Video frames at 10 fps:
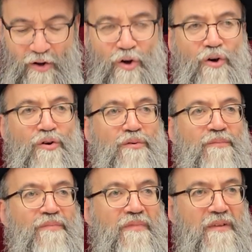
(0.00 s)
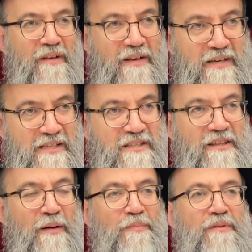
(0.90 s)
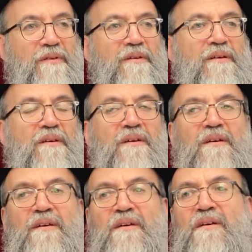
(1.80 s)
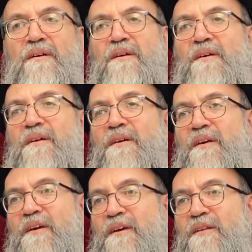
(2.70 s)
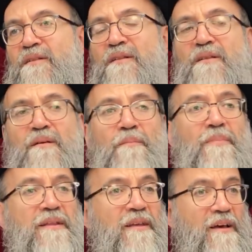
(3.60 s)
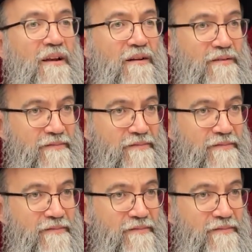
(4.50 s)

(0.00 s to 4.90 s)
Choron. He stopped in Beth El,